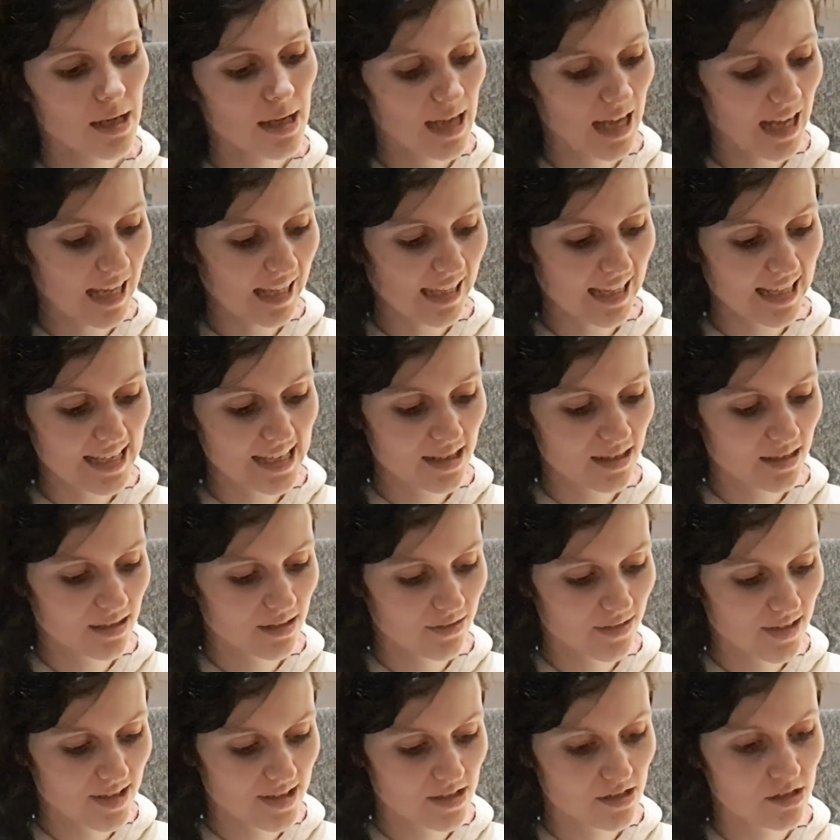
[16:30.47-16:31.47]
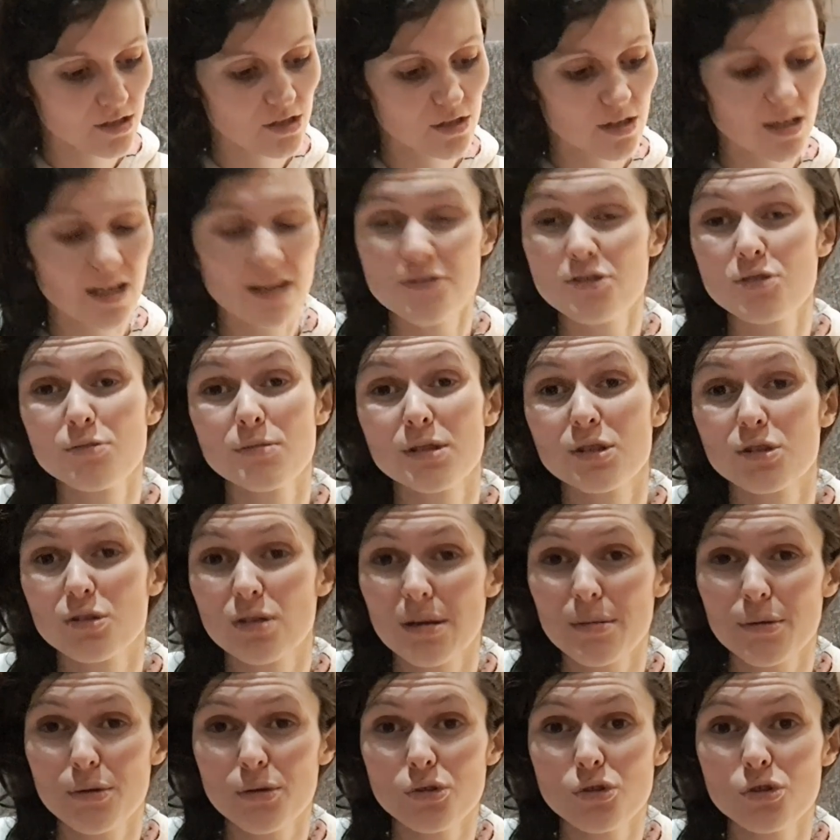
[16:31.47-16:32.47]
I like the fact that you can have something to
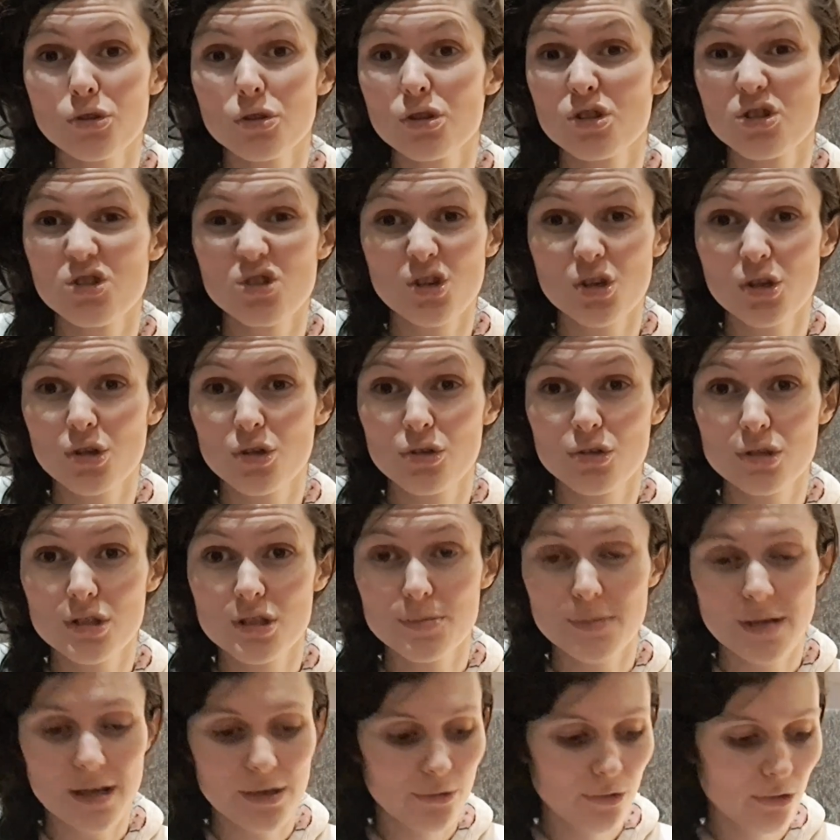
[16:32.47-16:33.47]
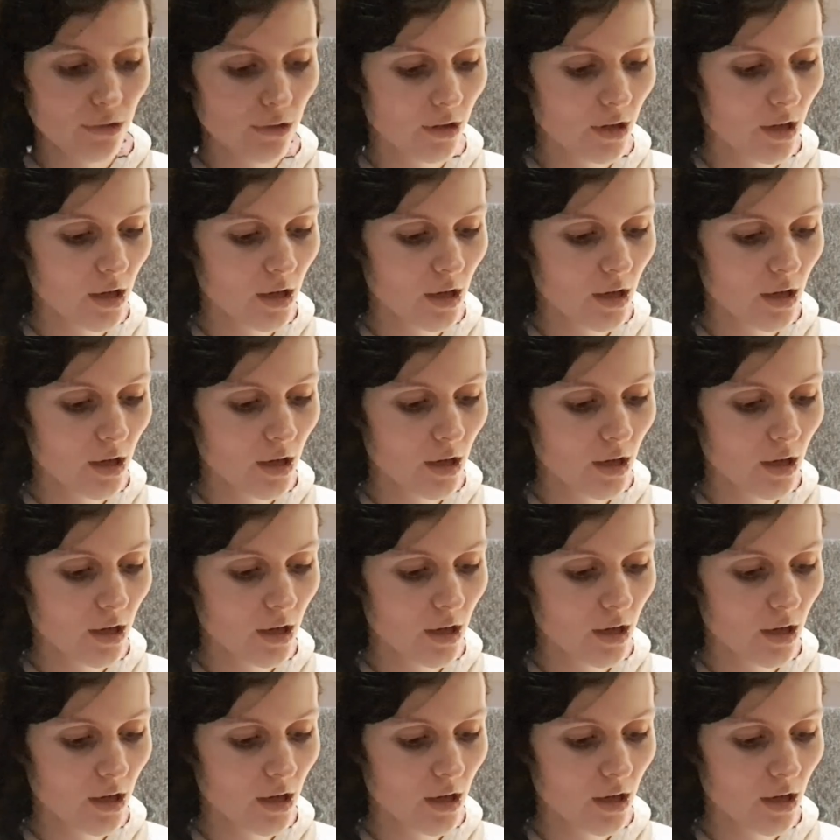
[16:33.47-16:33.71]
grab onto that's not your horse's mouth.